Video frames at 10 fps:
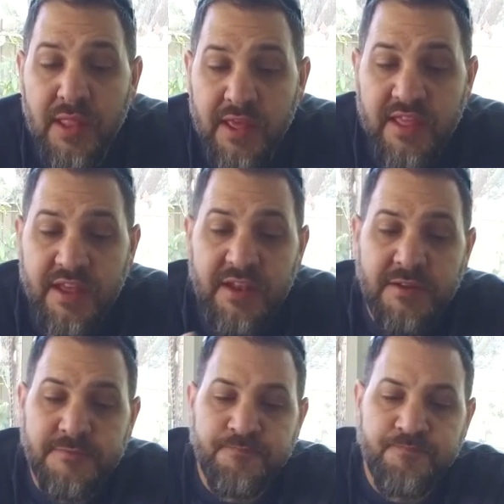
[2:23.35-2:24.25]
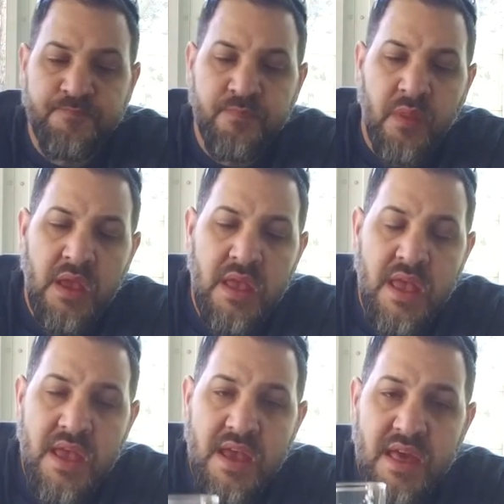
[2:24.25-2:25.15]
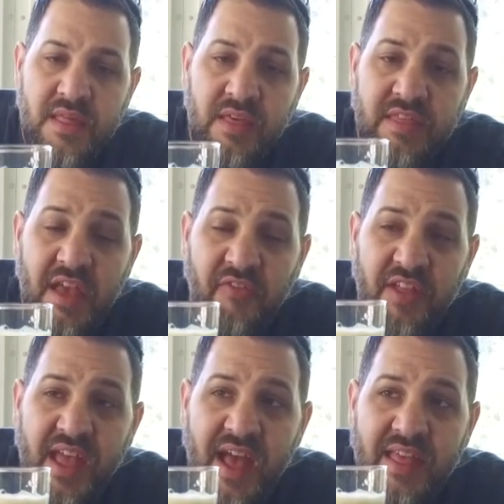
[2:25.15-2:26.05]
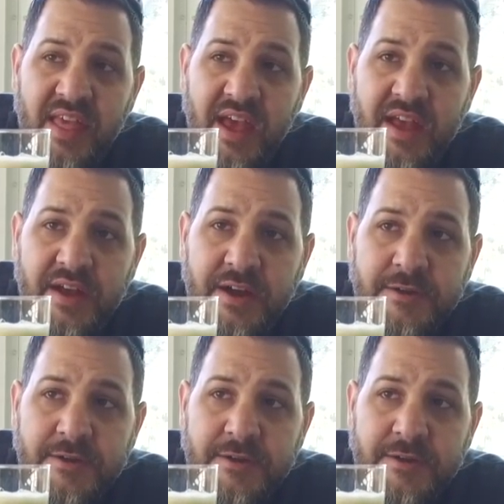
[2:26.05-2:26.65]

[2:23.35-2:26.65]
listed. This definitely has a...